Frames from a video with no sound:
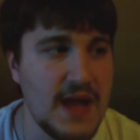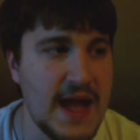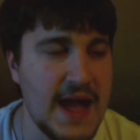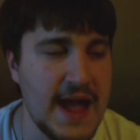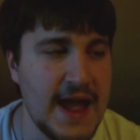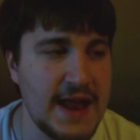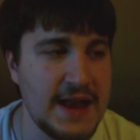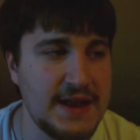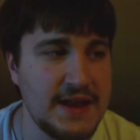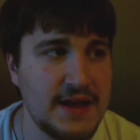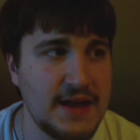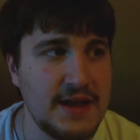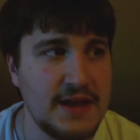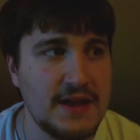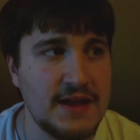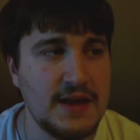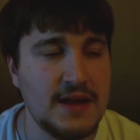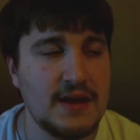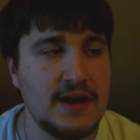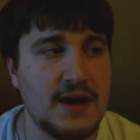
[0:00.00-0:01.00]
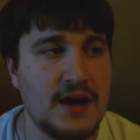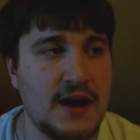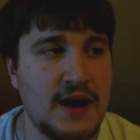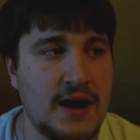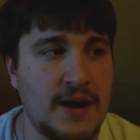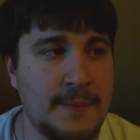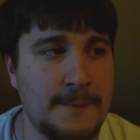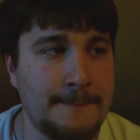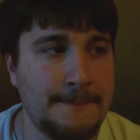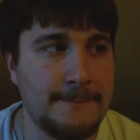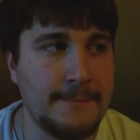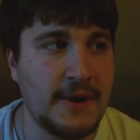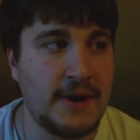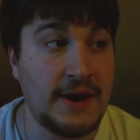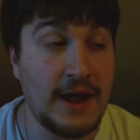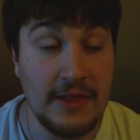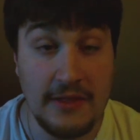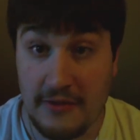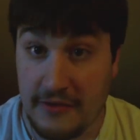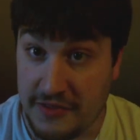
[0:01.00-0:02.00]
And um,
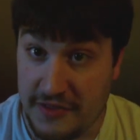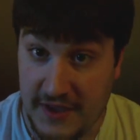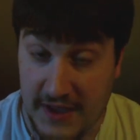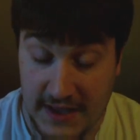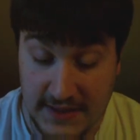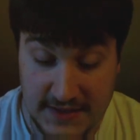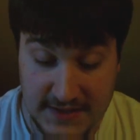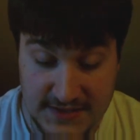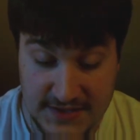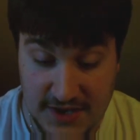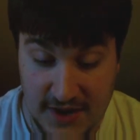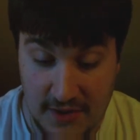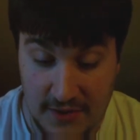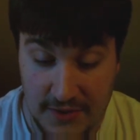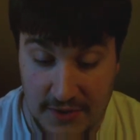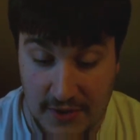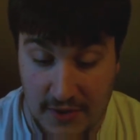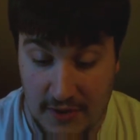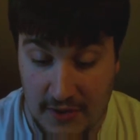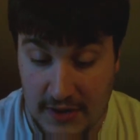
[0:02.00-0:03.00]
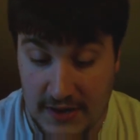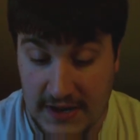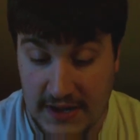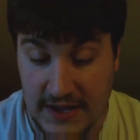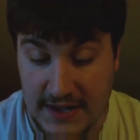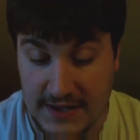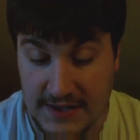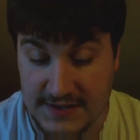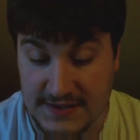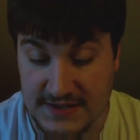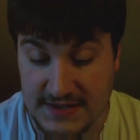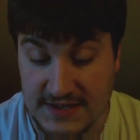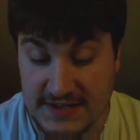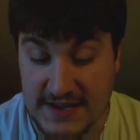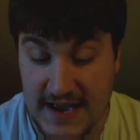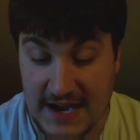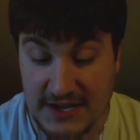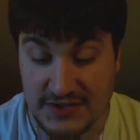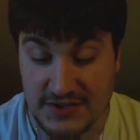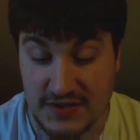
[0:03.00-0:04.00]
another thing that's going on is
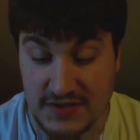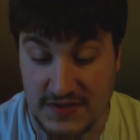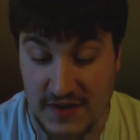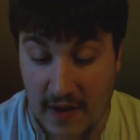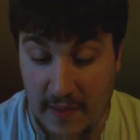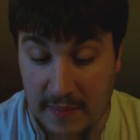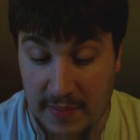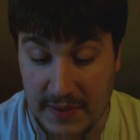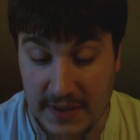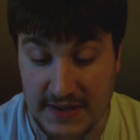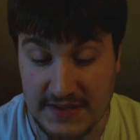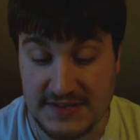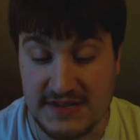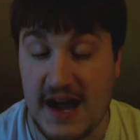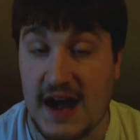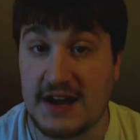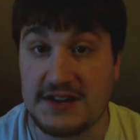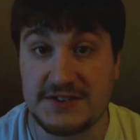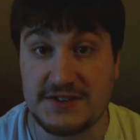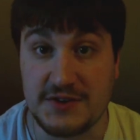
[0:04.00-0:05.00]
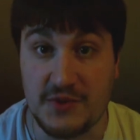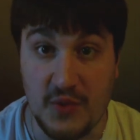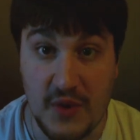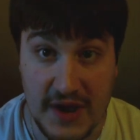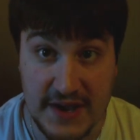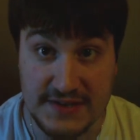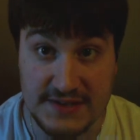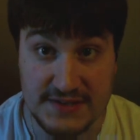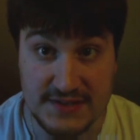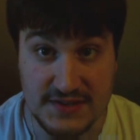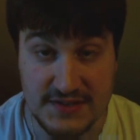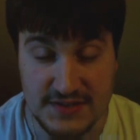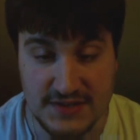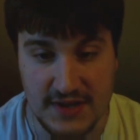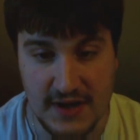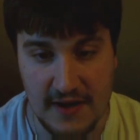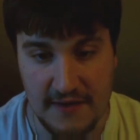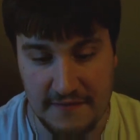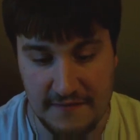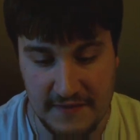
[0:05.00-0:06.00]
he's actually dumping toxic waste and
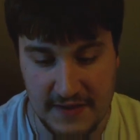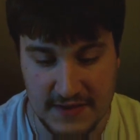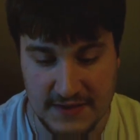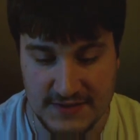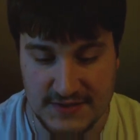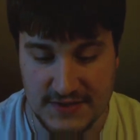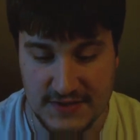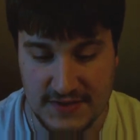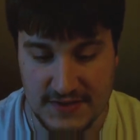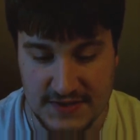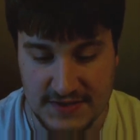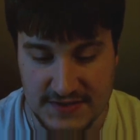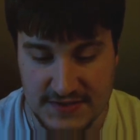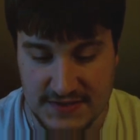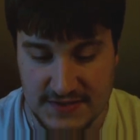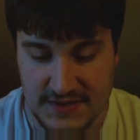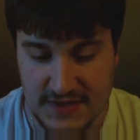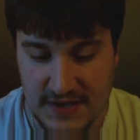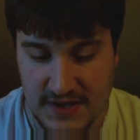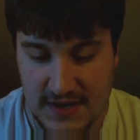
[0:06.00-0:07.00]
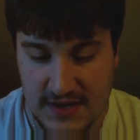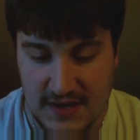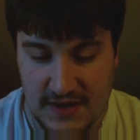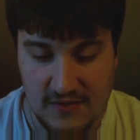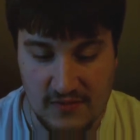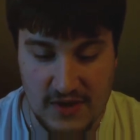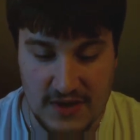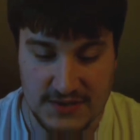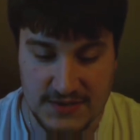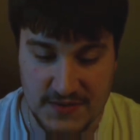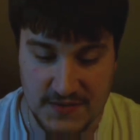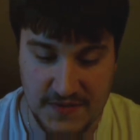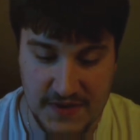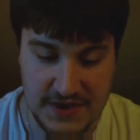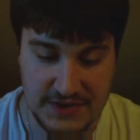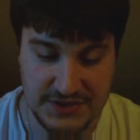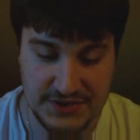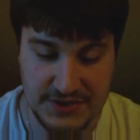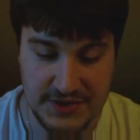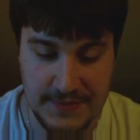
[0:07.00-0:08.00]
stuff into this
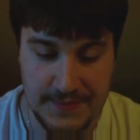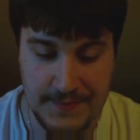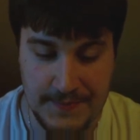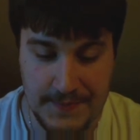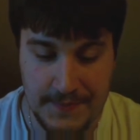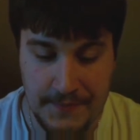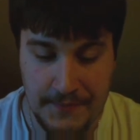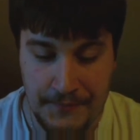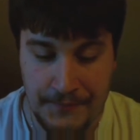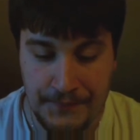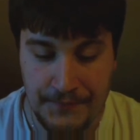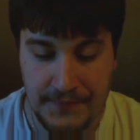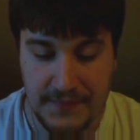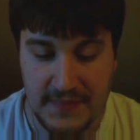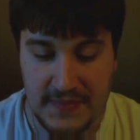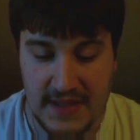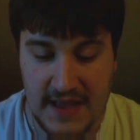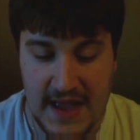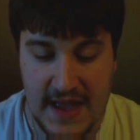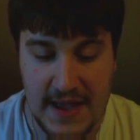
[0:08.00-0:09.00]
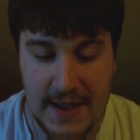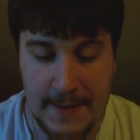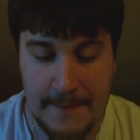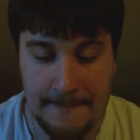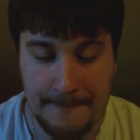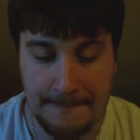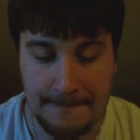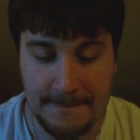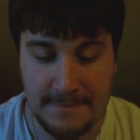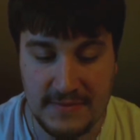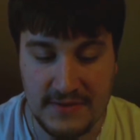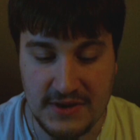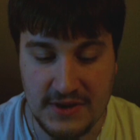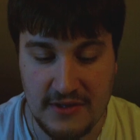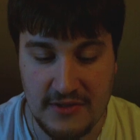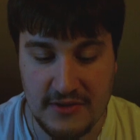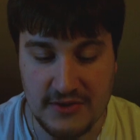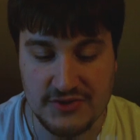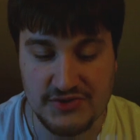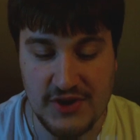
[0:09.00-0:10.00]
reservation, and you
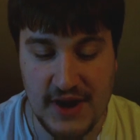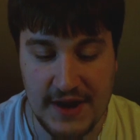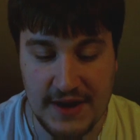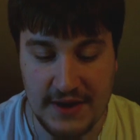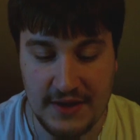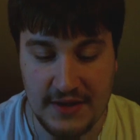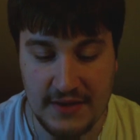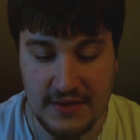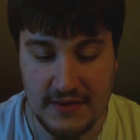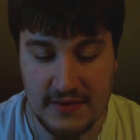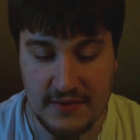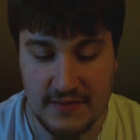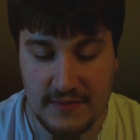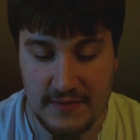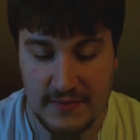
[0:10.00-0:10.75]
know they're trying to.